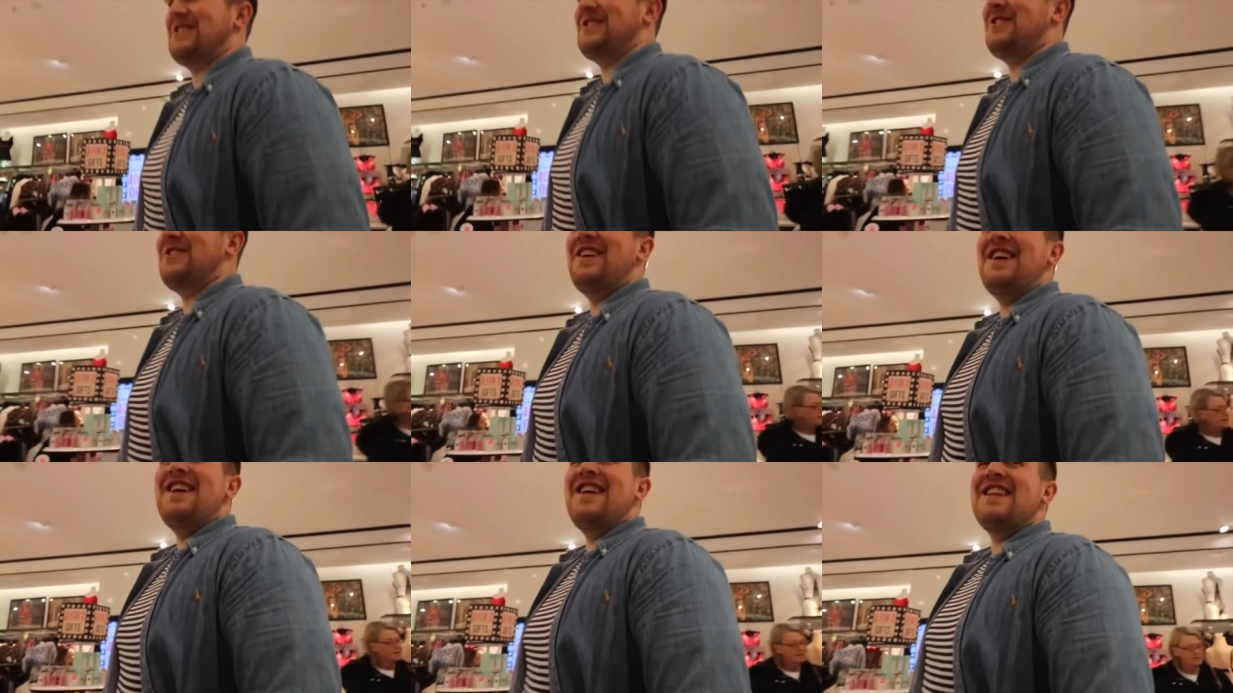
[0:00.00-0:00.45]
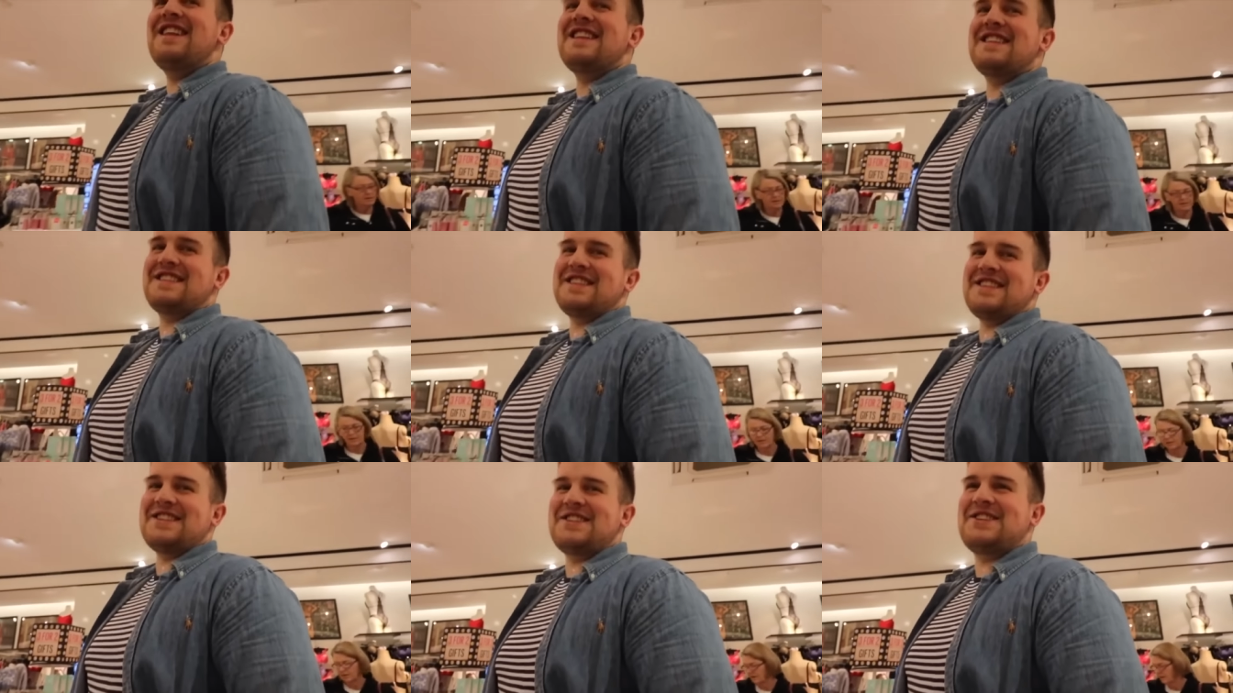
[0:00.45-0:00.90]
store.
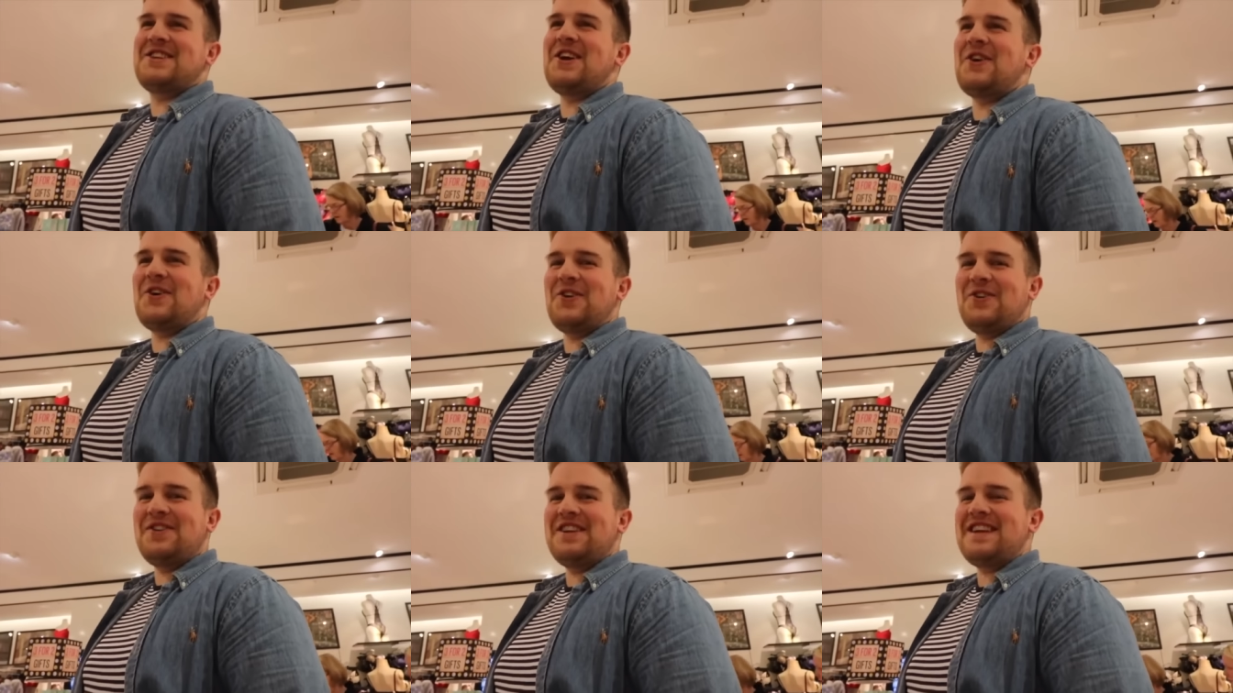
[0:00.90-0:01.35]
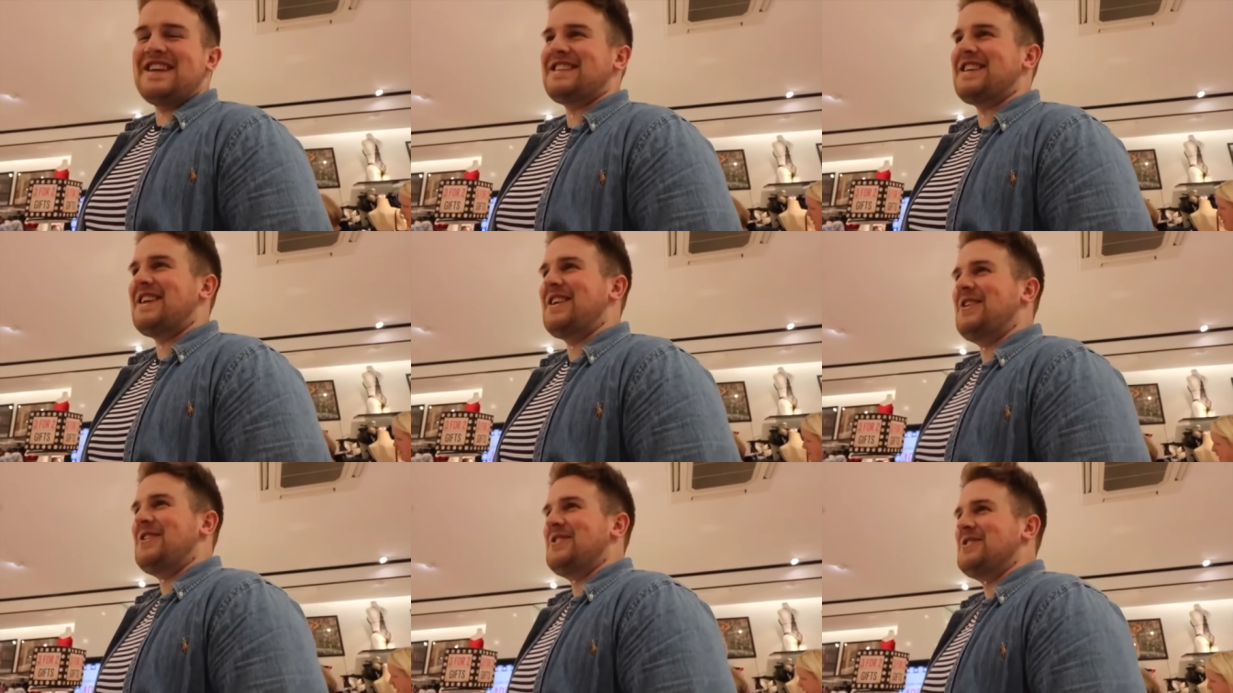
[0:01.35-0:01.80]
This is a store. This
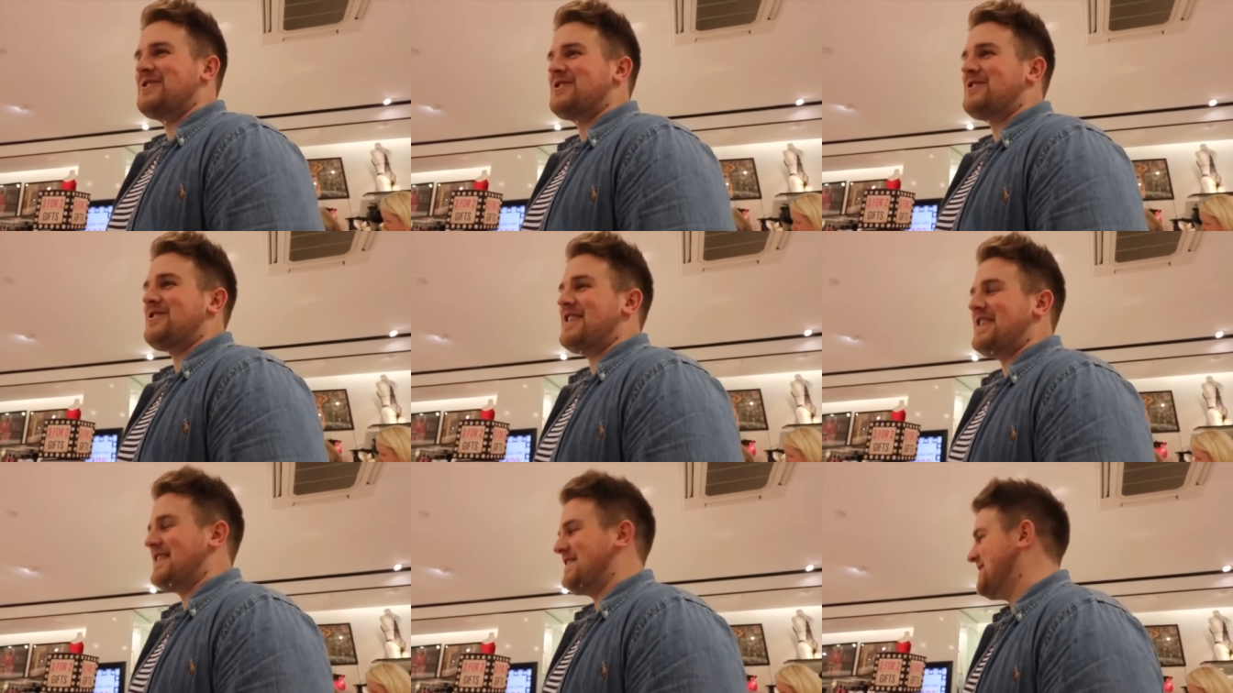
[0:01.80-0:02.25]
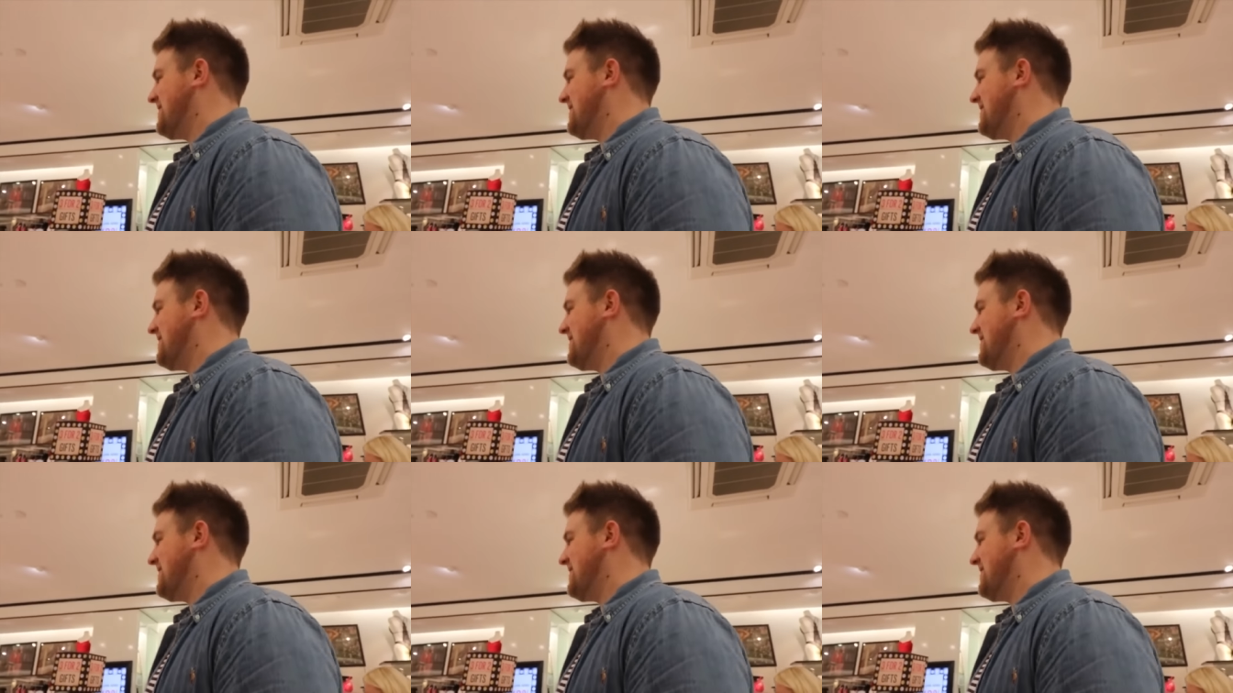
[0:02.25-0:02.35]
a lingerie